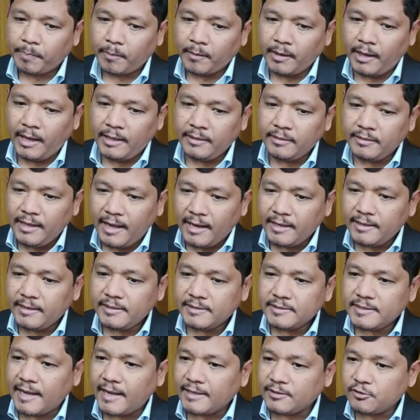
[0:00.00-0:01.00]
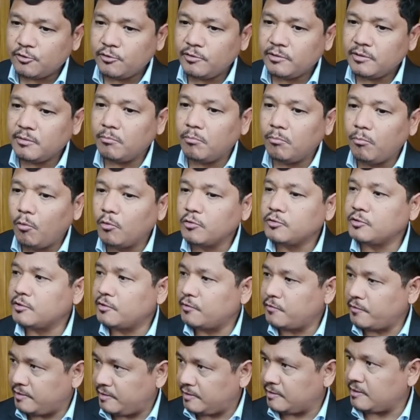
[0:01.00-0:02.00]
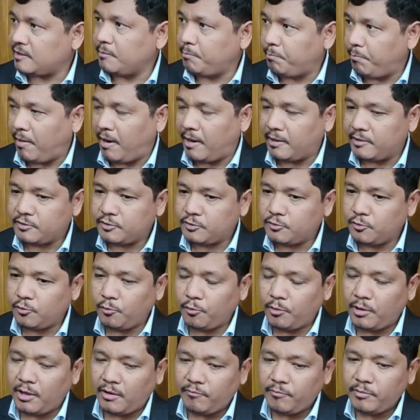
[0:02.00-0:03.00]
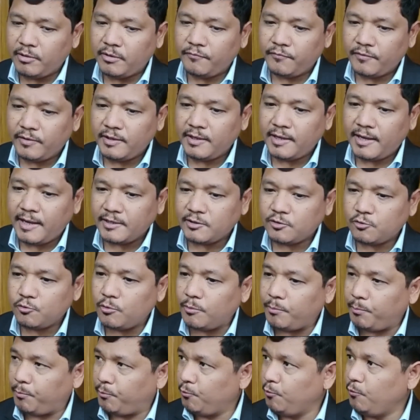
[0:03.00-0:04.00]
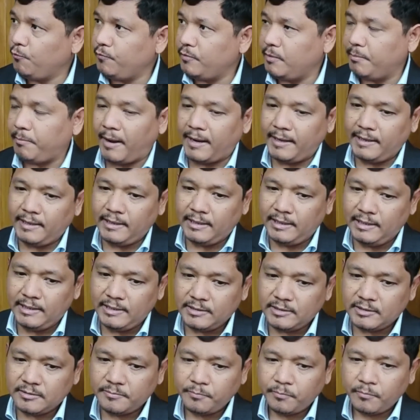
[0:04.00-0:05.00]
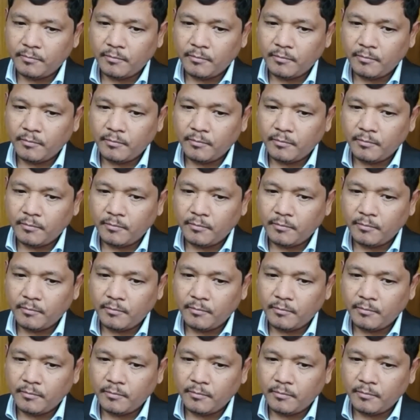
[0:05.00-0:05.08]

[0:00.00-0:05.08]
And that is actually the most critical part. So Government of India has to approve the mining lease.